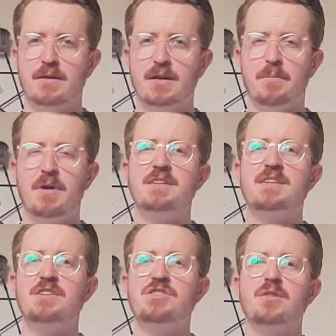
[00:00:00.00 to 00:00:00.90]
And
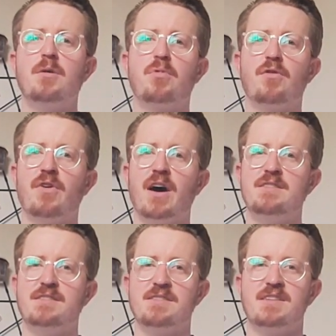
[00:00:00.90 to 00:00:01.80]
meditation
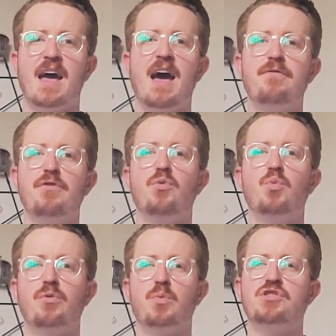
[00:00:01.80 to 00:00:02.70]
provides us an avenue
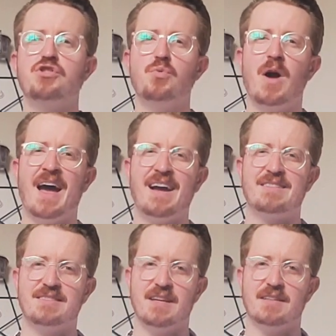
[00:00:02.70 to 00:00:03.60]
with which to
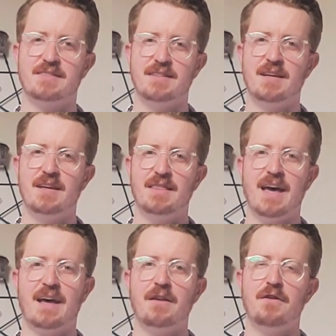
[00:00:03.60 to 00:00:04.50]
access
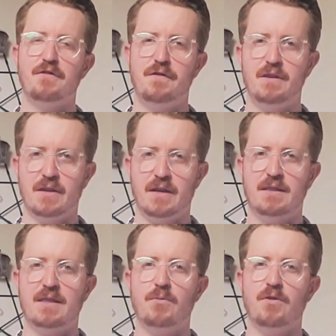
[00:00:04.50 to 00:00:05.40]
that feeling
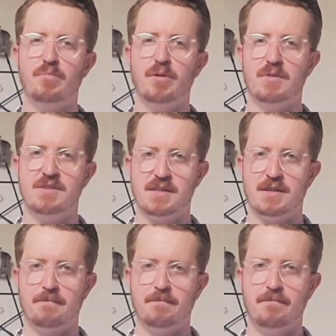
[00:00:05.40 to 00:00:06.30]
that we've been
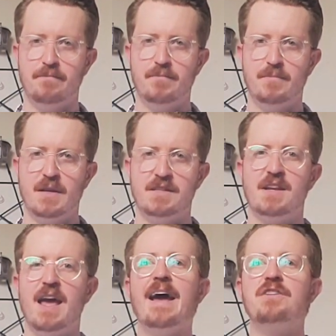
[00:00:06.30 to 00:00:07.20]
missing. It's
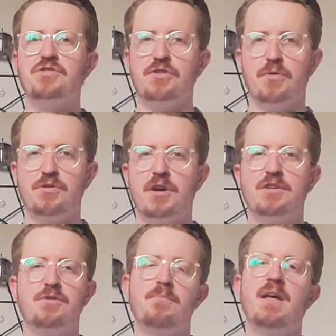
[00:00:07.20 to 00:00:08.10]
an antidote
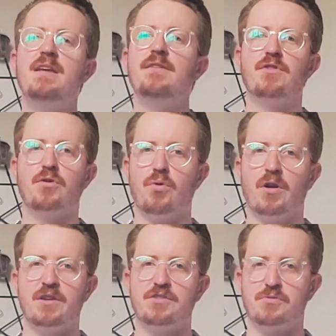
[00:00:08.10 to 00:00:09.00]
to many of the
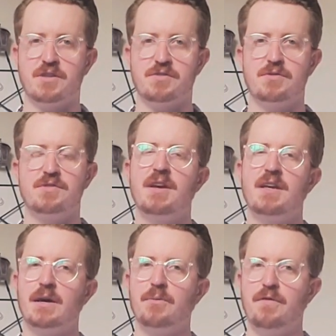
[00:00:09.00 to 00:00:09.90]
chronic stressors
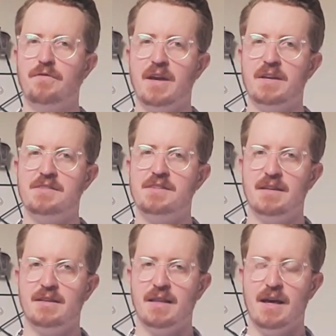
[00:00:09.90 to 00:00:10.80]
that we face
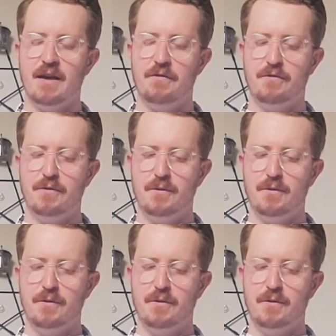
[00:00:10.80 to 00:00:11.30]
in life.